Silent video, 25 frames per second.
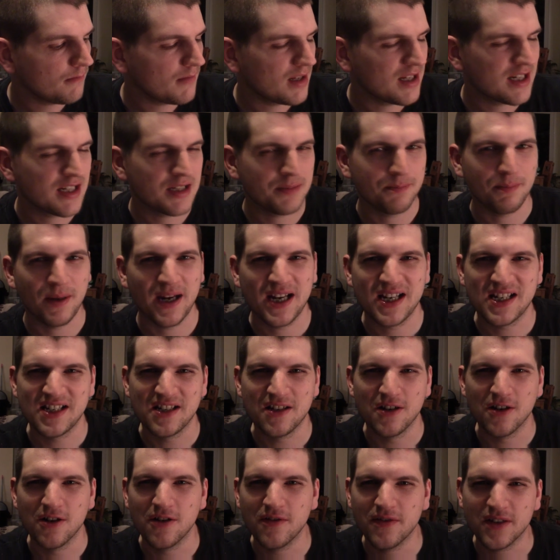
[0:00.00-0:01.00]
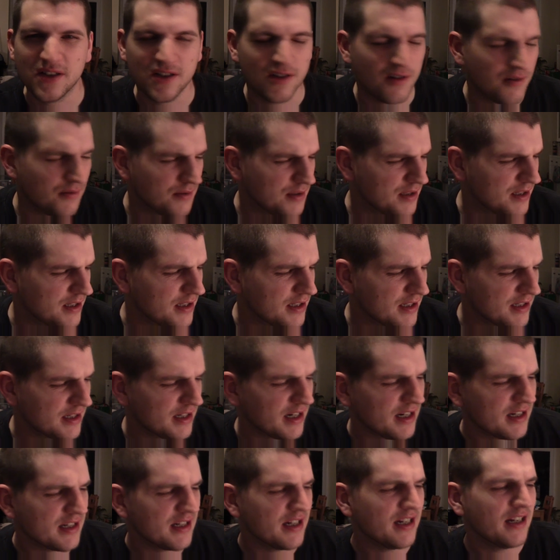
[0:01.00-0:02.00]
spicy overtones as it
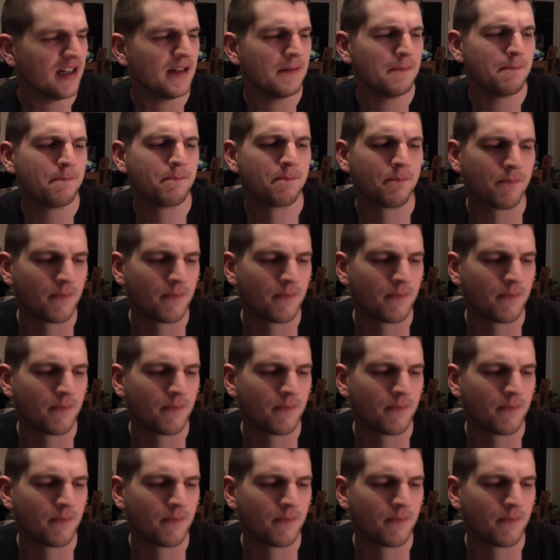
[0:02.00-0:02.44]
says here